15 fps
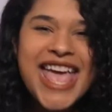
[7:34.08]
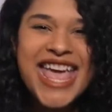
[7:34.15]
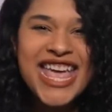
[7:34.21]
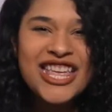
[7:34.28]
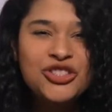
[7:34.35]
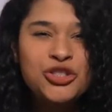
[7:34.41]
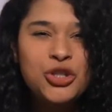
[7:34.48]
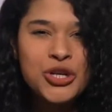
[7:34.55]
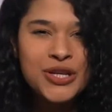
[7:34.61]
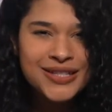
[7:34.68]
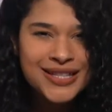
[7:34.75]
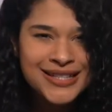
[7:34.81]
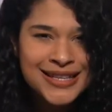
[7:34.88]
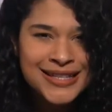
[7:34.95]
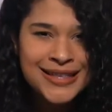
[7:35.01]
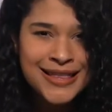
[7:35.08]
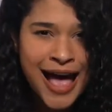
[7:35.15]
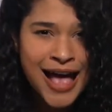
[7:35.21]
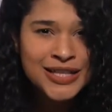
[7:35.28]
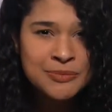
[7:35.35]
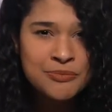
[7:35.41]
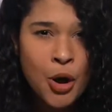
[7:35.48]
In Jesus's
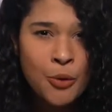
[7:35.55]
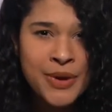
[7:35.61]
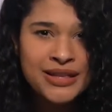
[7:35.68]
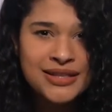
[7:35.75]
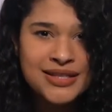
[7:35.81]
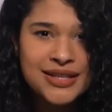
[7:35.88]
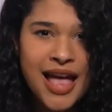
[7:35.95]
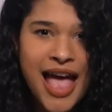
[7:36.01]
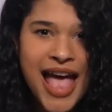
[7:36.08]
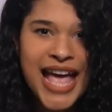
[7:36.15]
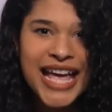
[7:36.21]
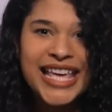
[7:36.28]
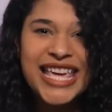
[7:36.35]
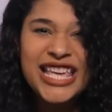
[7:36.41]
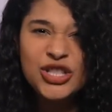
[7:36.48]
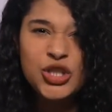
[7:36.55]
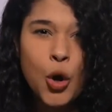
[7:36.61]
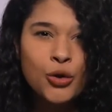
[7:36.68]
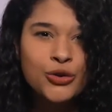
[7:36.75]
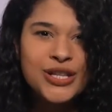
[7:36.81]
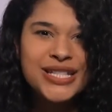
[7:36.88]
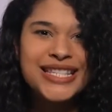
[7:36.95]
last moments, he
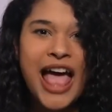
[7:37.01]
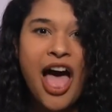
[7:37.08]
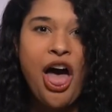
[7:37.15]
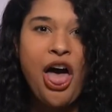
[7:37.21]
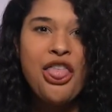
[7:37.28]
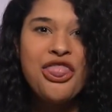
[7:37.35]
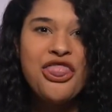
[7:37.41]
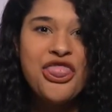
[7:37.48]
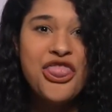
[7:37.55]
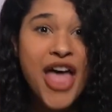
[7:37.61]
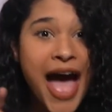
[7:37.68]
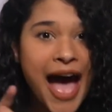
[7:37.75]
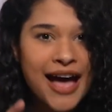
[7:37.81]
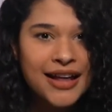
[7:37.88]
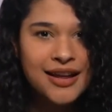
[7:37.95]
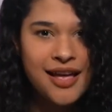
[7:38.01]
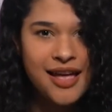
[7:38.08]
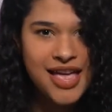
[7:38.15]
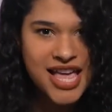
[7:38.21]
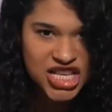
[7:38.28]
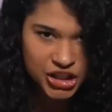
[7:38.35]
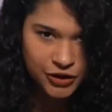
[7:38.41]
told us that
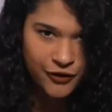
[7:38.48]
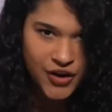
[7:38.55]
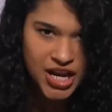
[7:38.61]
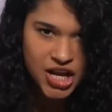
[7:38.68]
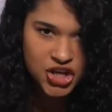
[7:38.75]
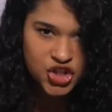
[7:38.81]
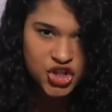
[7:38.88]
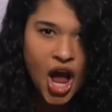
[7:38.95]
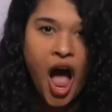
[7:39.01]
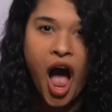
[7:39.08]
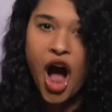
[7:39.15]
is finished.